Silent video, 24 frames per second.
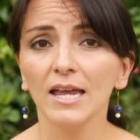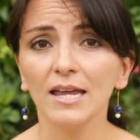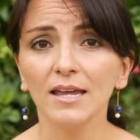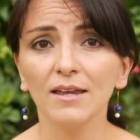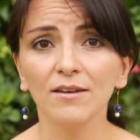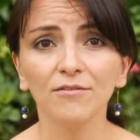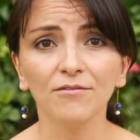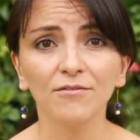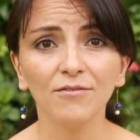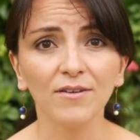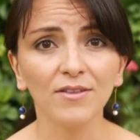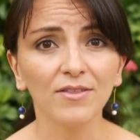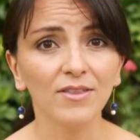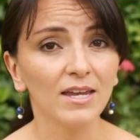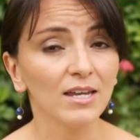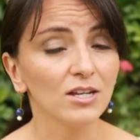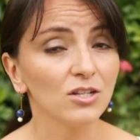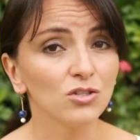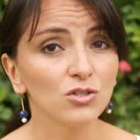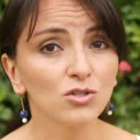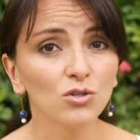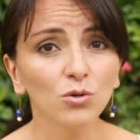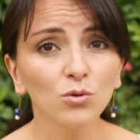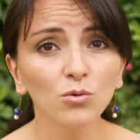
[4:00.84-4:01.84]
if they
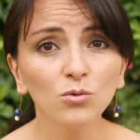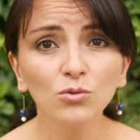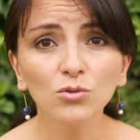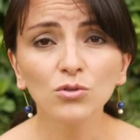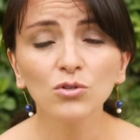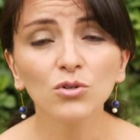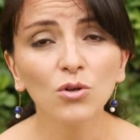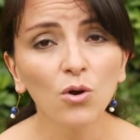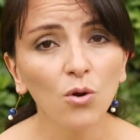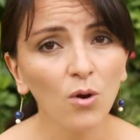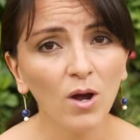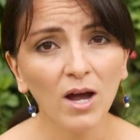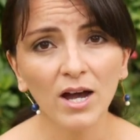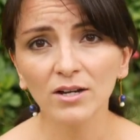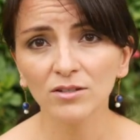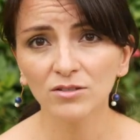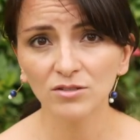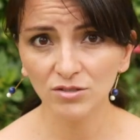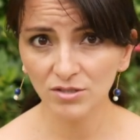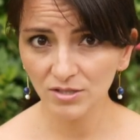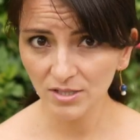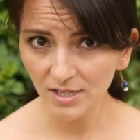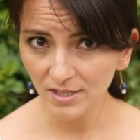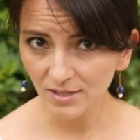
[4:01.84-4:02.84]
don't know how
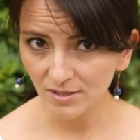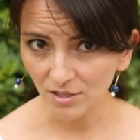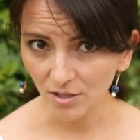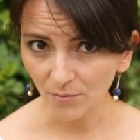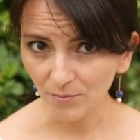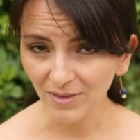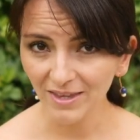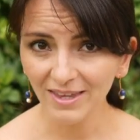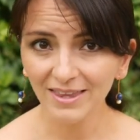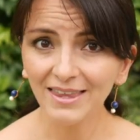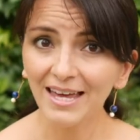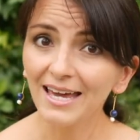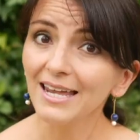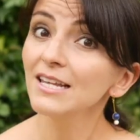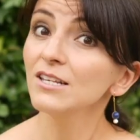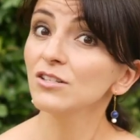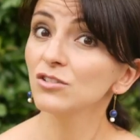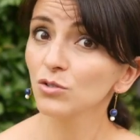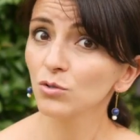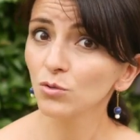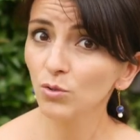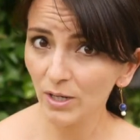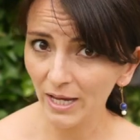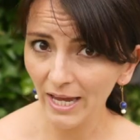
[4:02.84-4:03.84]
to say something, that
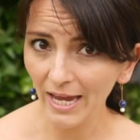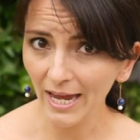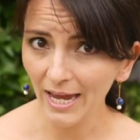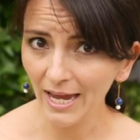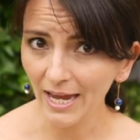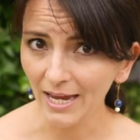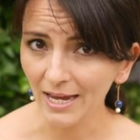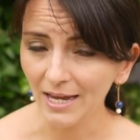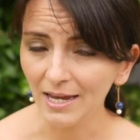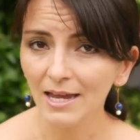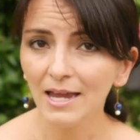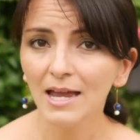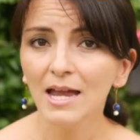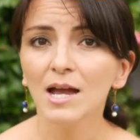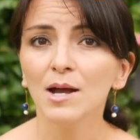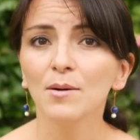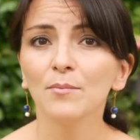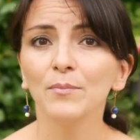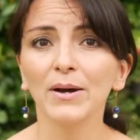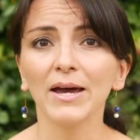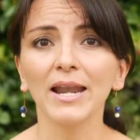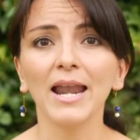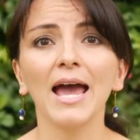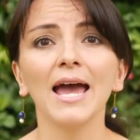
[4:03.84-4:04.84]
is okay,
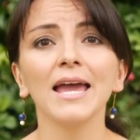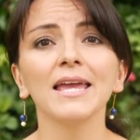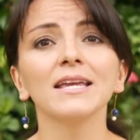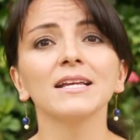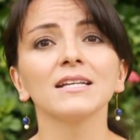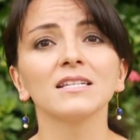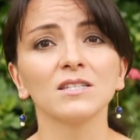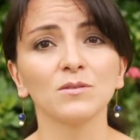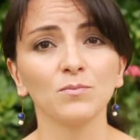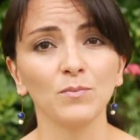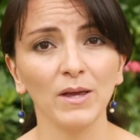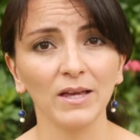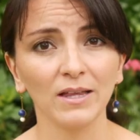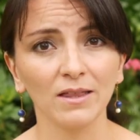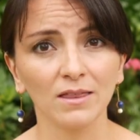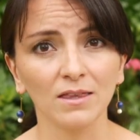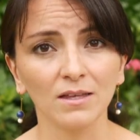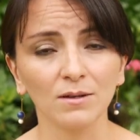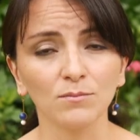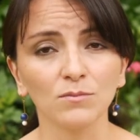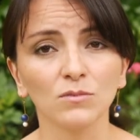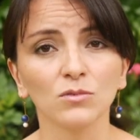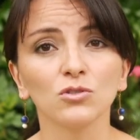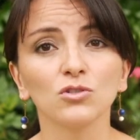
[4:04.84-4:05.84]
but I expect
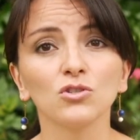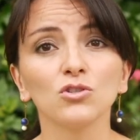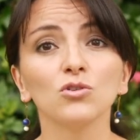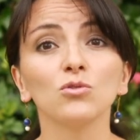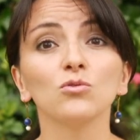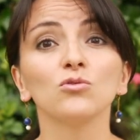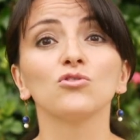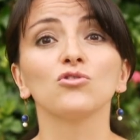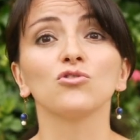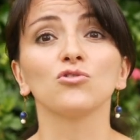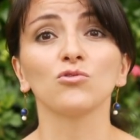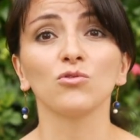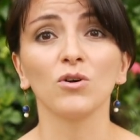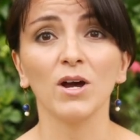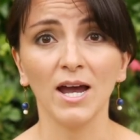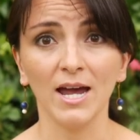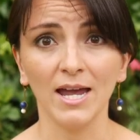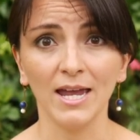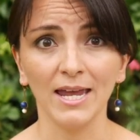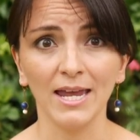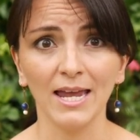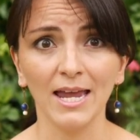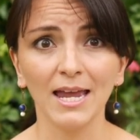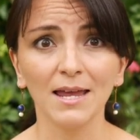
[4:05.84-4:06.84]
them to
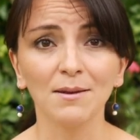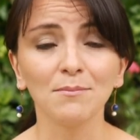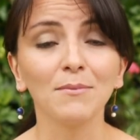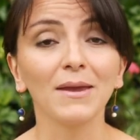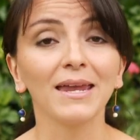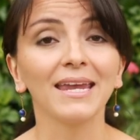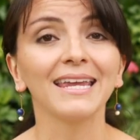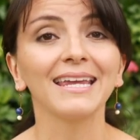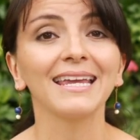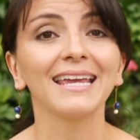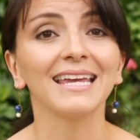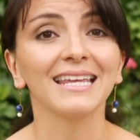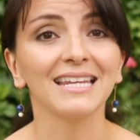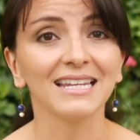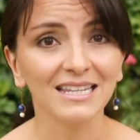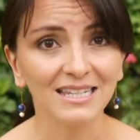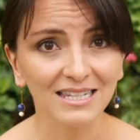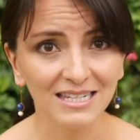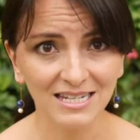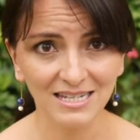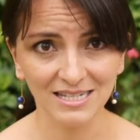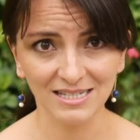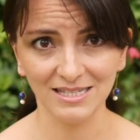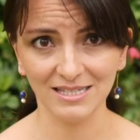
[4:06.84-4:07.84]
try and make at
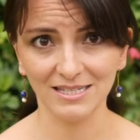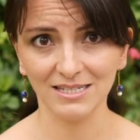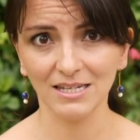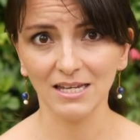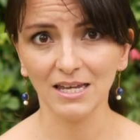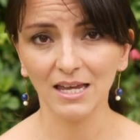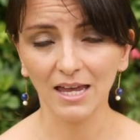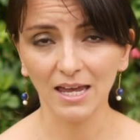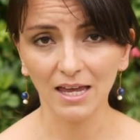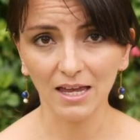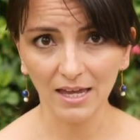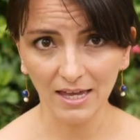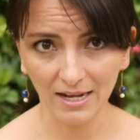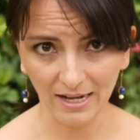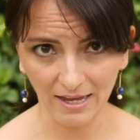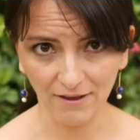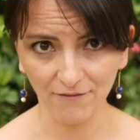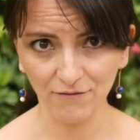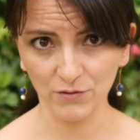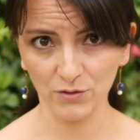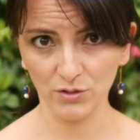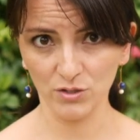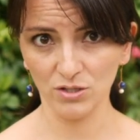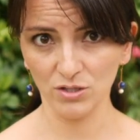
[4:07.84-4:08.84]
least an
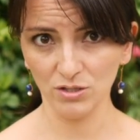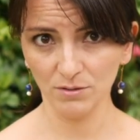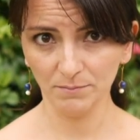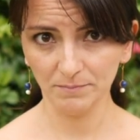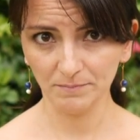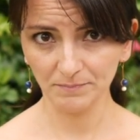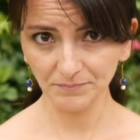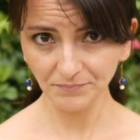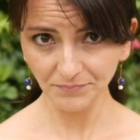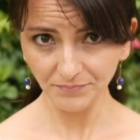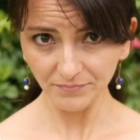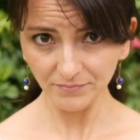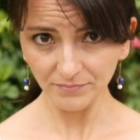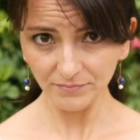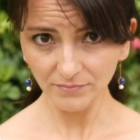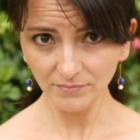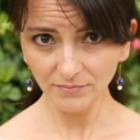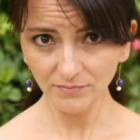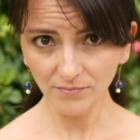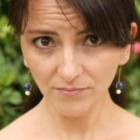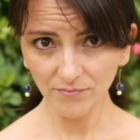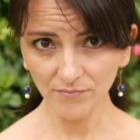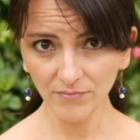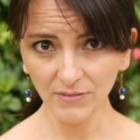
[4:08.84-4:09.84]
effort.
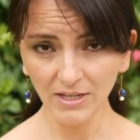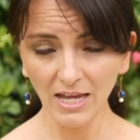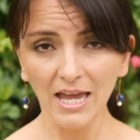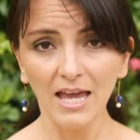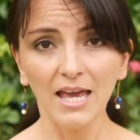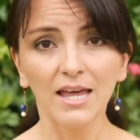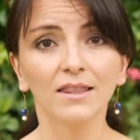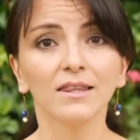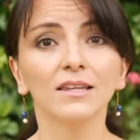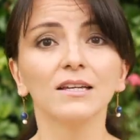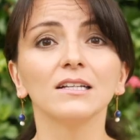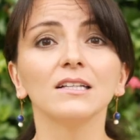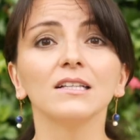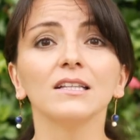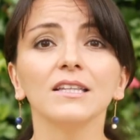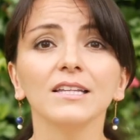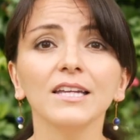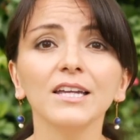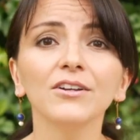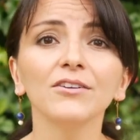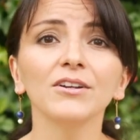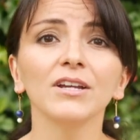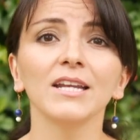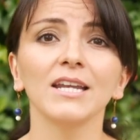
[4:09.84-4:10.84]
The
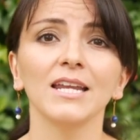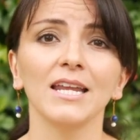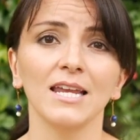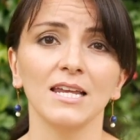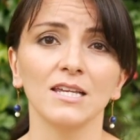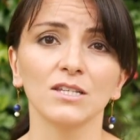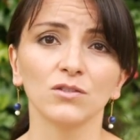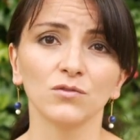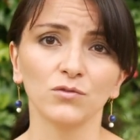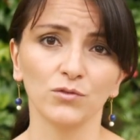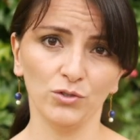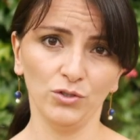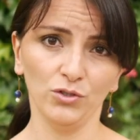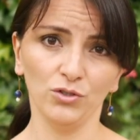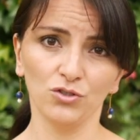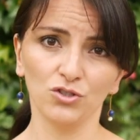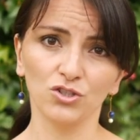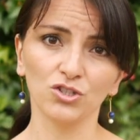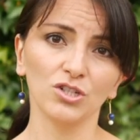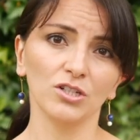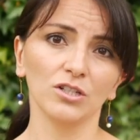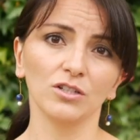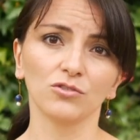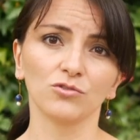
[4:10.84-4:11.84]
clearer it is for your
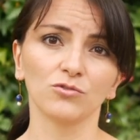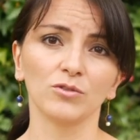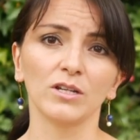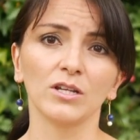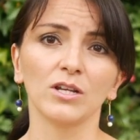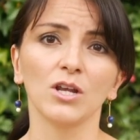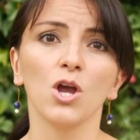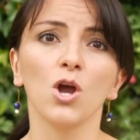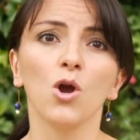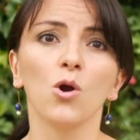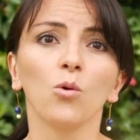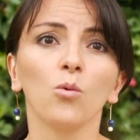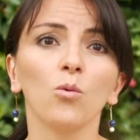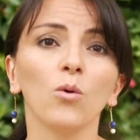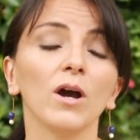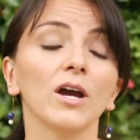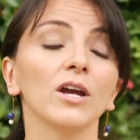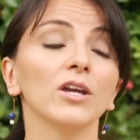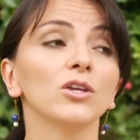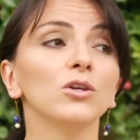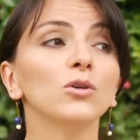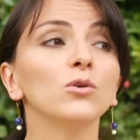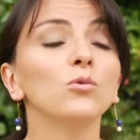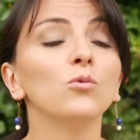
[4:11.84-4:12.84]
children
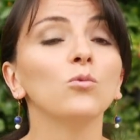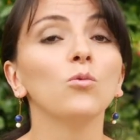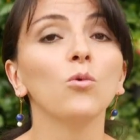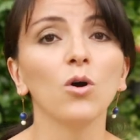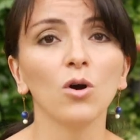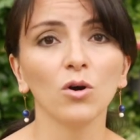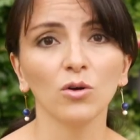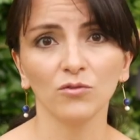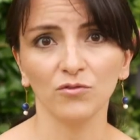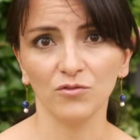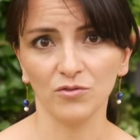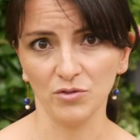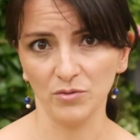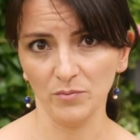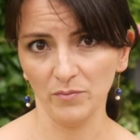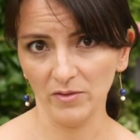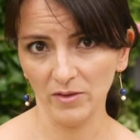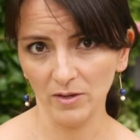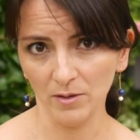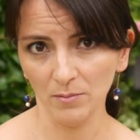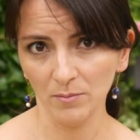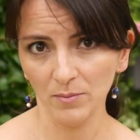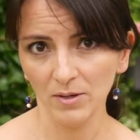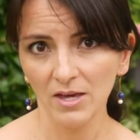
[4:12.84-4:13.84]
what you want from
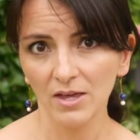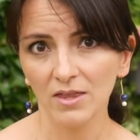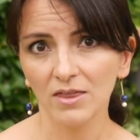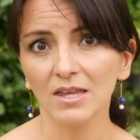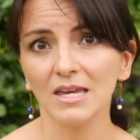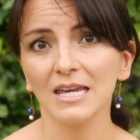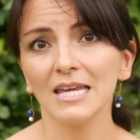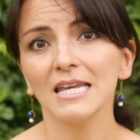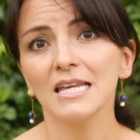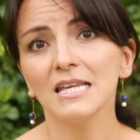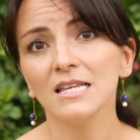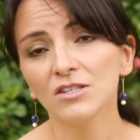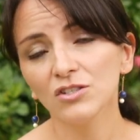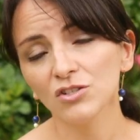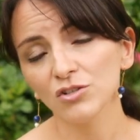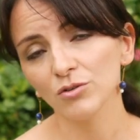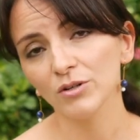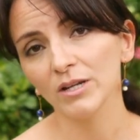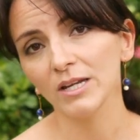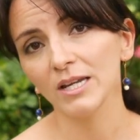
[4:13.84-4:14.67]
them, the easier